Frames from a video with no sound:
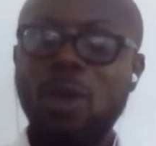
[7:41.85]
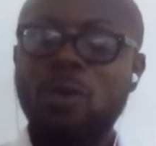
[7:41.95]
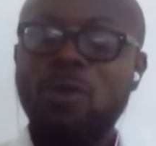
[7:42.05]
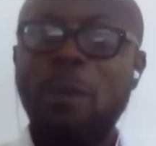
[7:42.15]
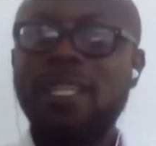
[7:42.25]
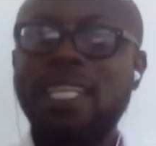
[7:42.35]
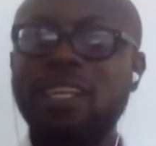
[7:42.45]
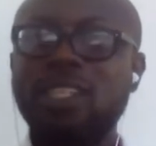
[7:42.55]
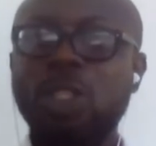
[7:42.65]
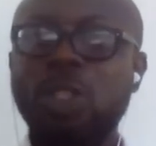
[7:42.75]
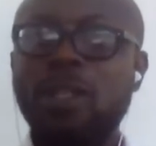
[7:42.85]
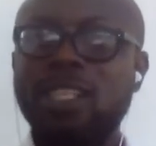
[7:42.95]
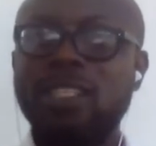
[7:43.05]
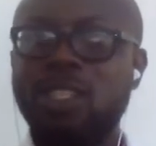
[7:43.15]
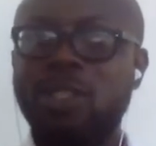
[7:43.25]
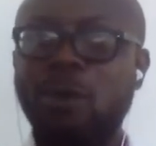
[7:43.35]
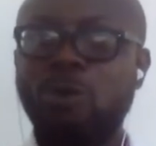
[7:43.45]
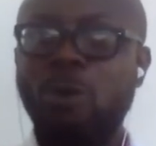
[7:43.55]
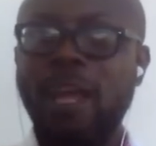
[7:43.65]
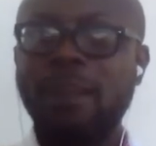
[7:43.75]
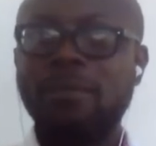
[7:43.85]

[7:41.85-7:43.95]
you're basically showing the software